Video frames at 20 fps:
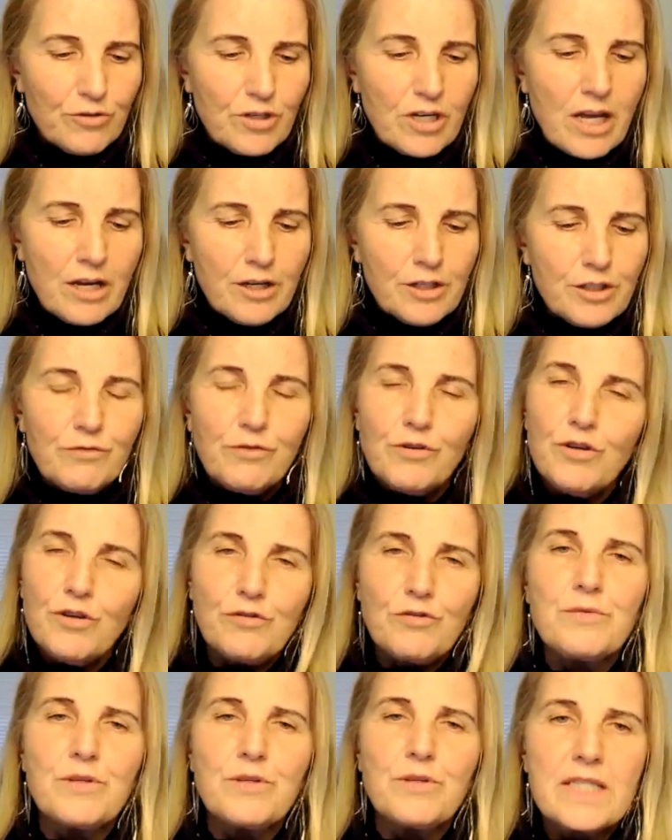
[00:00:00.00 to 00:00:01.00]
no, divert
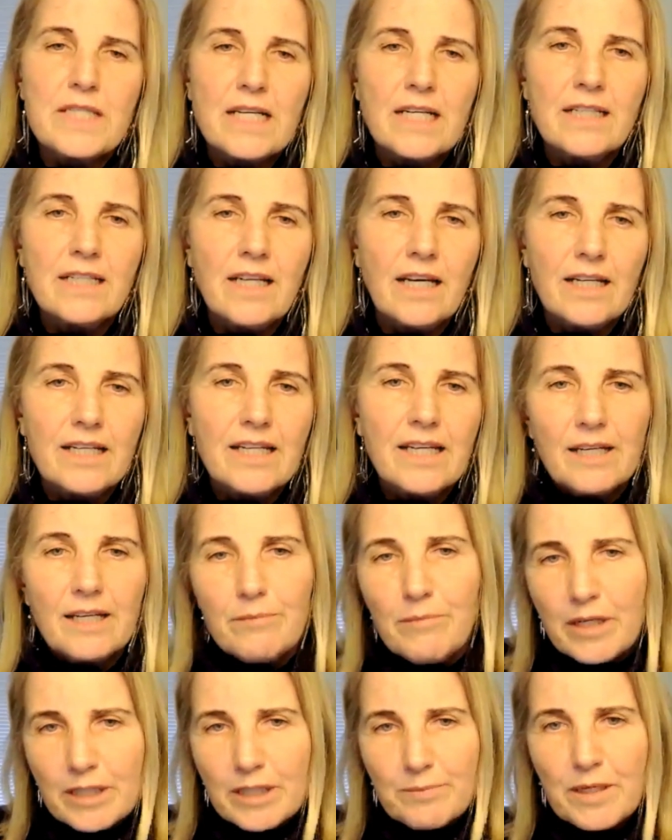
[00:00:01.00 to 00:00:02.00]
from New Zealand, I can get a
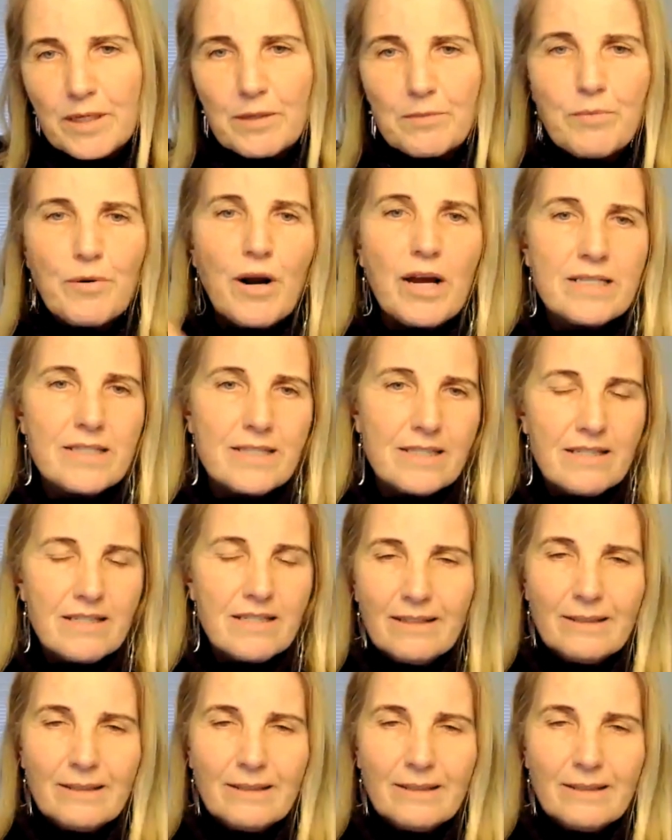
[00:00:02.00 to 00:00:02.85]
much better price,